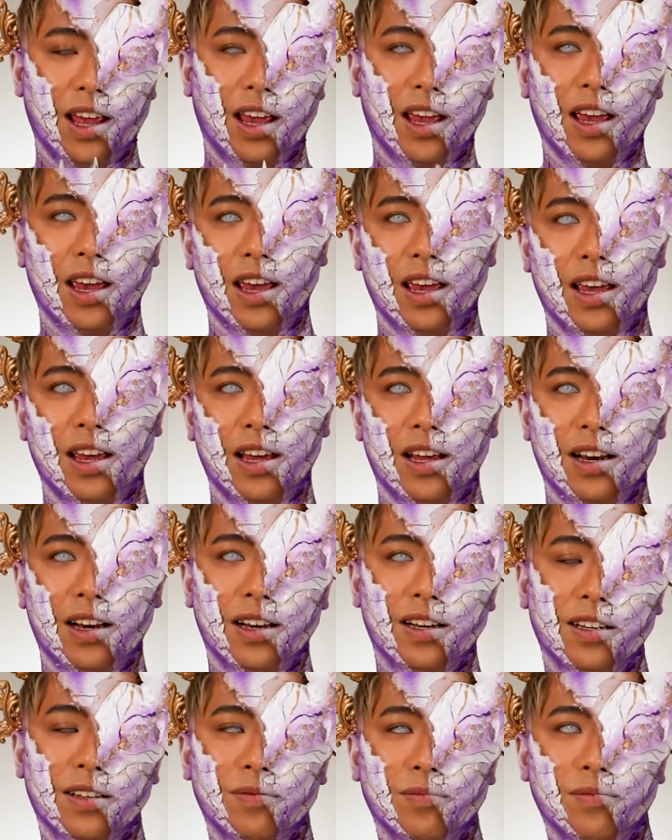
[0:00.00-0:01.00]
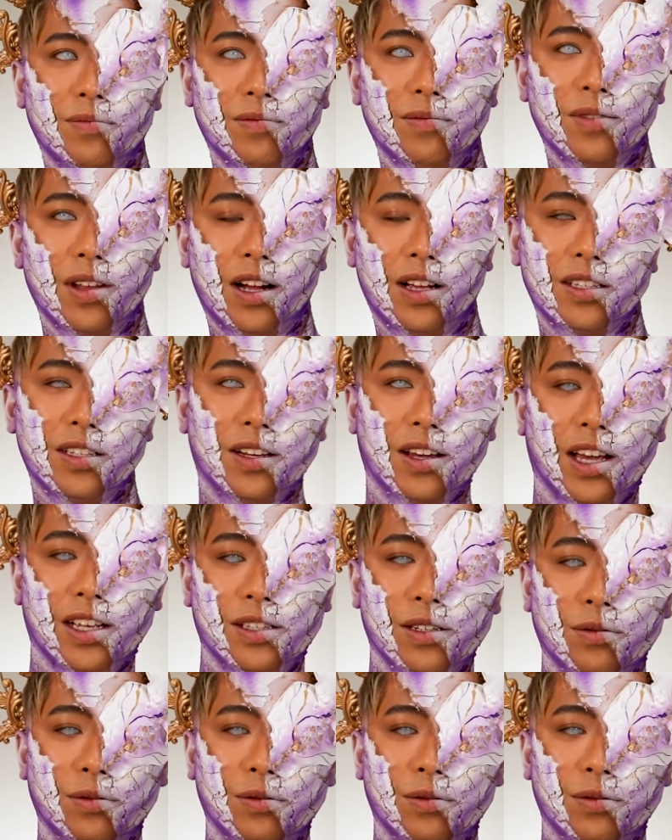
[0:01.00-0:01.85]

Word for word: and I'll see you guys